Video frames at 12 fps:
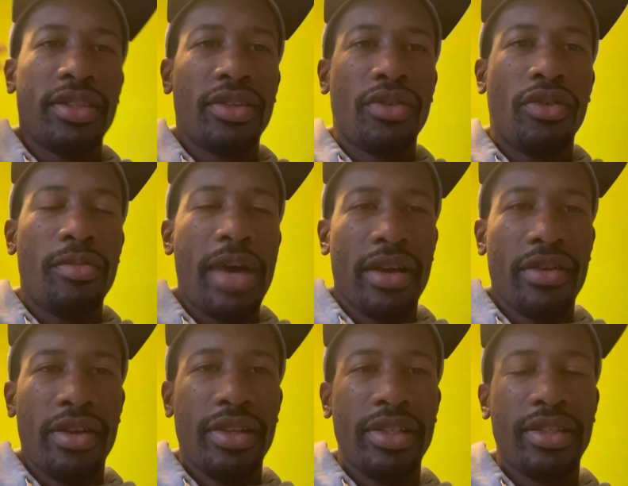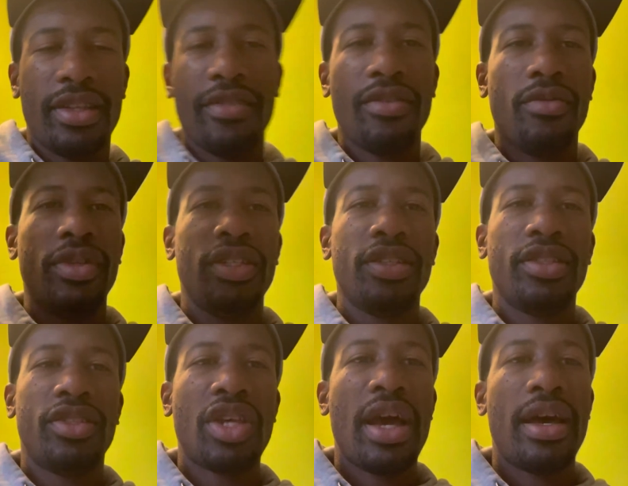a cool background and stuff, and we just
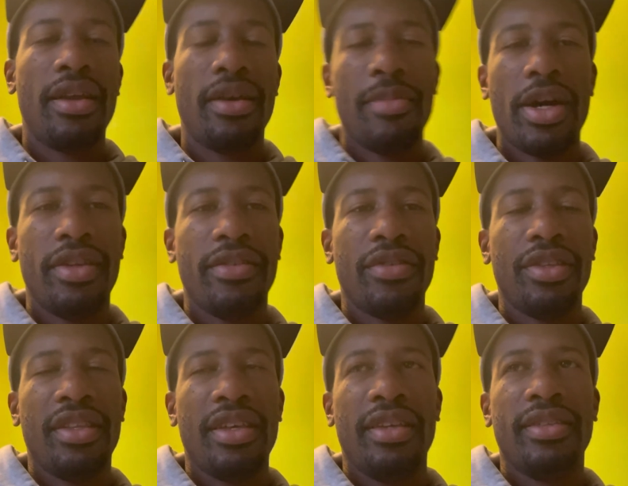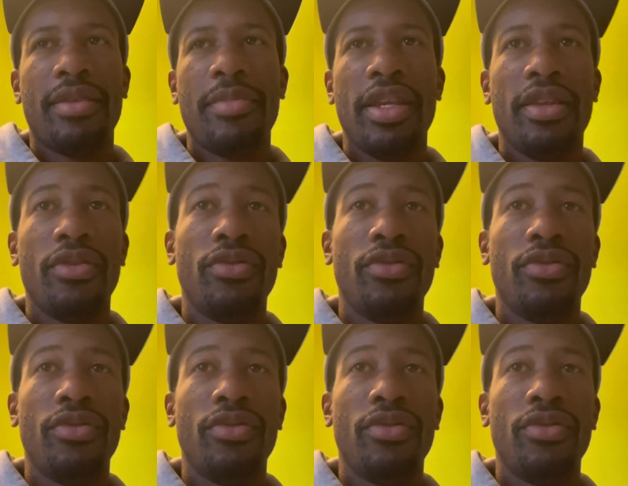chat about different things. I mean, who